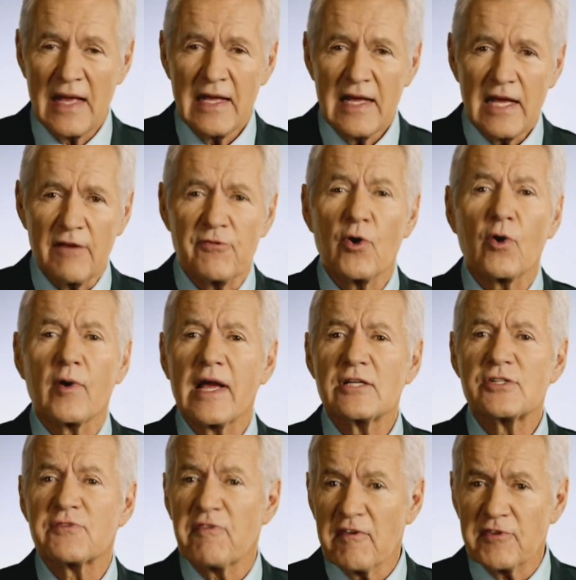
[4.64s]
If you're age
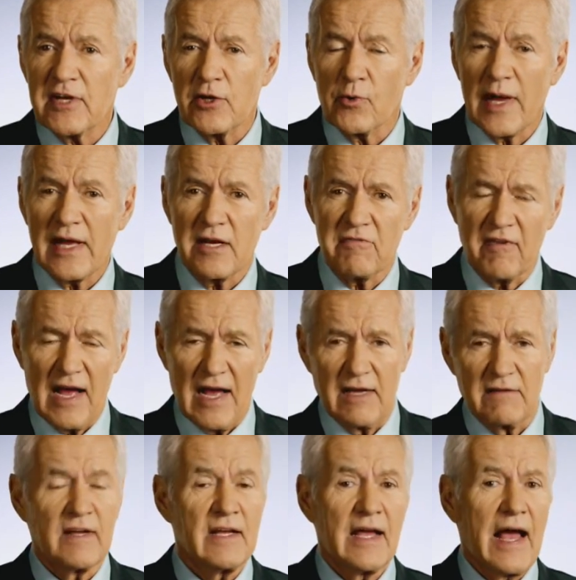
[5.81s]
50 to
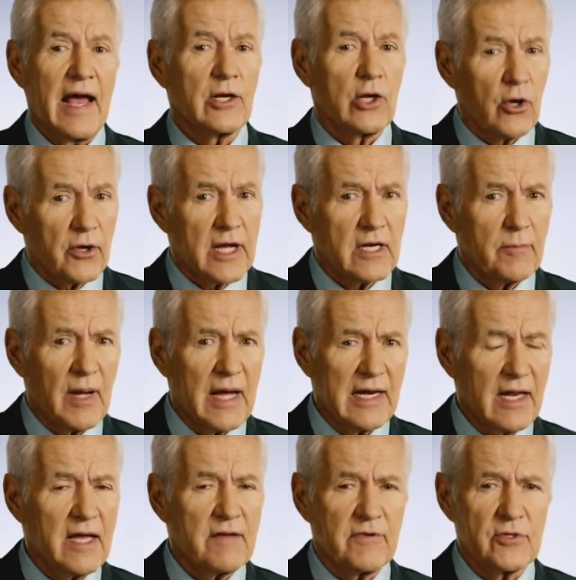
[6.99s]
85 and looking to buy
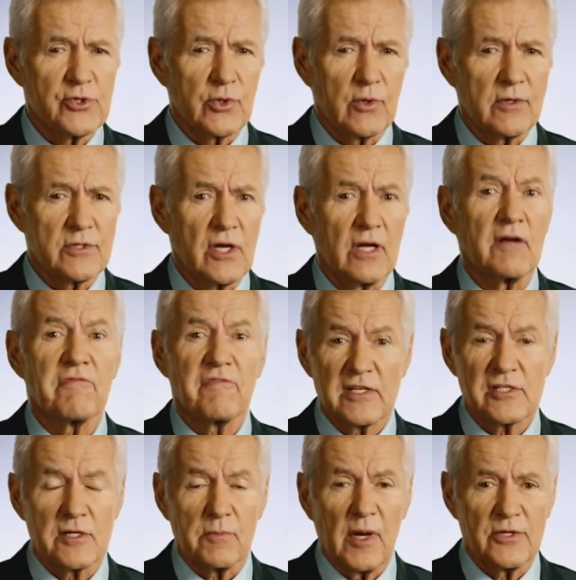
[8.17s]
life insurance on a
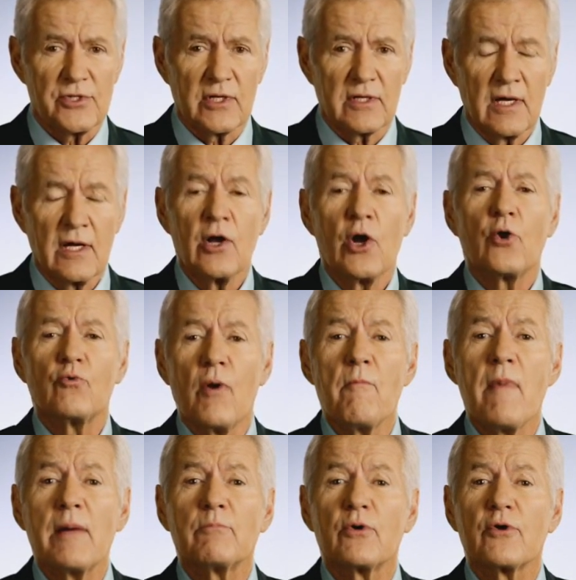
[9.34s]
fixed budget,
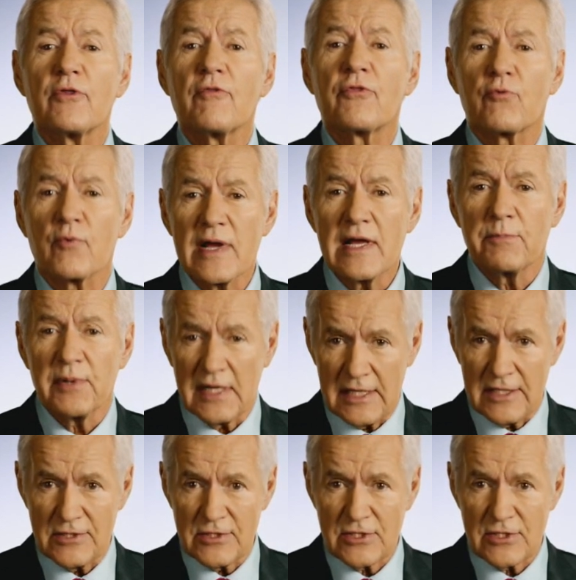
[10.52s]
remember the three P's.